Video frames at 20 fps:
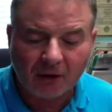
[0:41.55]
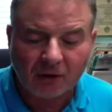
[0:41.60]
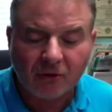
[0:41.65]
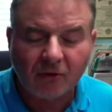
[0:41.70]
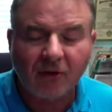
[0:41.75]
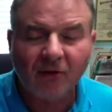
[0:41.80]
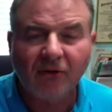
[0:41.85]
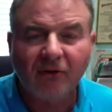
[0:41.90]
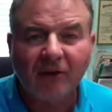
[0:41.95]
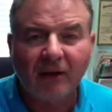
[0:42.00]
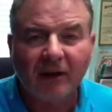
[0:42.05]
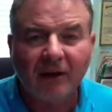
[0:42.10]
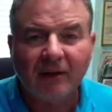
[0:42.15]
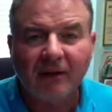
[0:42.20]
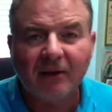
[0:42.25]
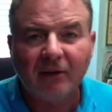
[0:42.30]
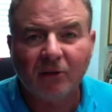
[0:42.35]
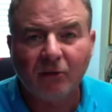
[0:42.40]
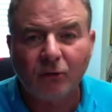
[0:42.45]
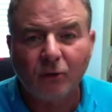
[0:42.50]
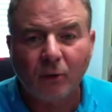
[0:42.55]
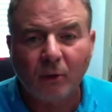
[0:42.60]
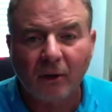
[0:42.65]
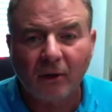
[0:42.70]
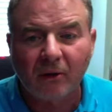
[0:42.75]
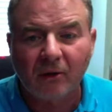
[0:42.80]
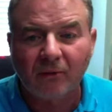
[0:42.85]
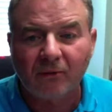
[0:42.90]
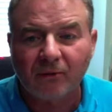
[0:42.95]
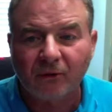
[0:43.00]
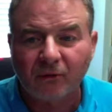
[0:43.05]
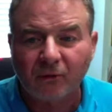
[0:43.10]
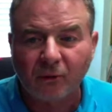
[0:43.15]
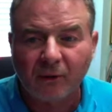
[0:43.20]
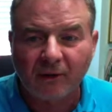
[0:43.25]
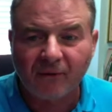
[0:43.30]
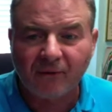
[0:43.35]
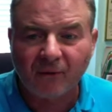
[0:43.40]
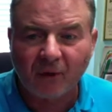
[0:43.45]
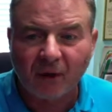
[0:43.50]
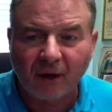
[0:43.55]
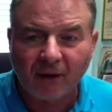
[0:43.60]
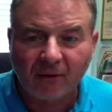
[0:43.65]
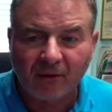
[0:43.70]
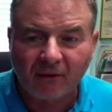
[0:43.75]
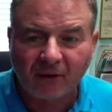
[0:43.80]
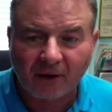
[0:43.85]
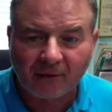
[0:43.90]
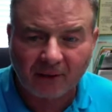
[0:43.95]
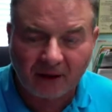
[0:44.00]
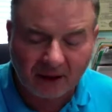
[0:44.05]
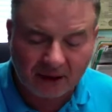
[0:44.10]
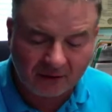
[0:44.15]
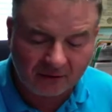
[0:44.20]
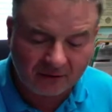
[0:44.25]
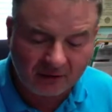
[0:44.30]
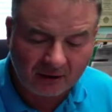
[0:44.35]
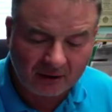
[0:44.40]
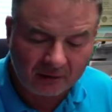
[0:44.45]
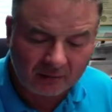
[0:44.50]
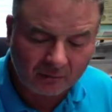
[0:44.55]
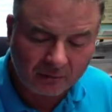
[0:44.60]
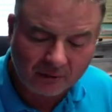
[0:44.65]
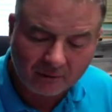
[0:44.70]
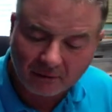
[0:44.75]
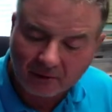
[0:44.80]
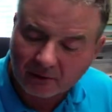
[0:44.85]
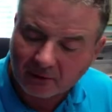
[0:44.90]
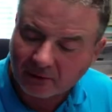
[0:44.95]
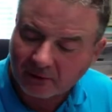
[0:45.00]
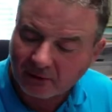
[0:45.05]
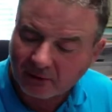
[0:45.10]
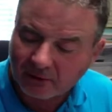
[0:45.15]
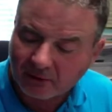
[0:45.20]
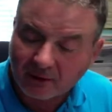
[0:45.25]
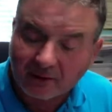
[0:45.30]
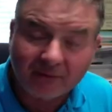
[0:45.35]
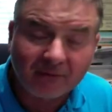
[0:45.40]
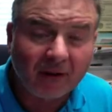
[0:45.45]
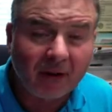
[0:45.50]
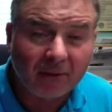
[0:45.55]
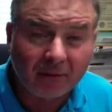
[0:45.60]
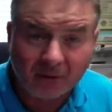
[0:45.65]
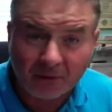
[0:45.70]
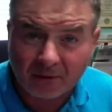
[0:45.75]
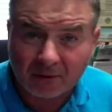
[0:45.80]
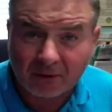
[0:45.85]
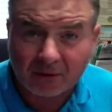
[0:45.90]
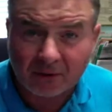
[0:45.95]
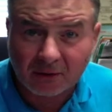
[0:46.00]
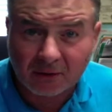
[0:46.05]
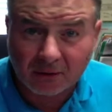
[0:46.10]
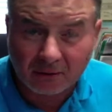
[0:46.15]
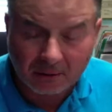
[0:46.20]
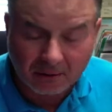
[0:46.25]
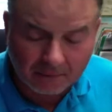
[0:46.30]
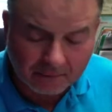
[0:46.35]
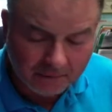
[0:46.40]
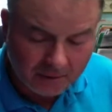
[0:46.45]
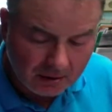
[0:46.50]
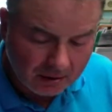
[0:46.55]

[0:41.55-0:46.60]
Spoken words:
You can set it to either 12 or 24 hours. I've got it set on 12 hours. It's like 5:17 here.